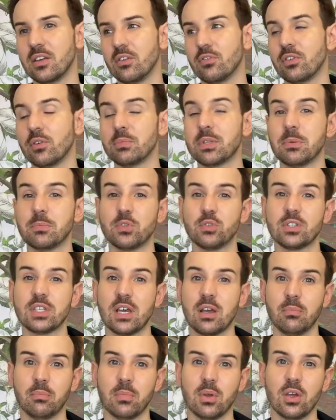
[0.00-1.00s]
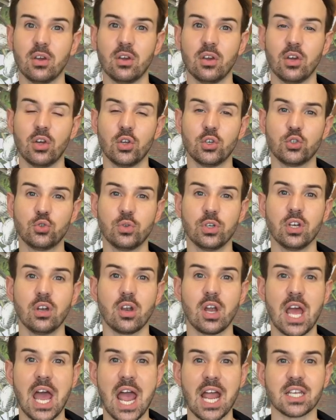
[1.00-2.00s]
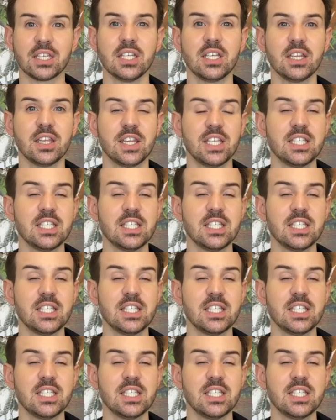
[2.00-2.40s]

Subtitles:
from time to time trigger acne.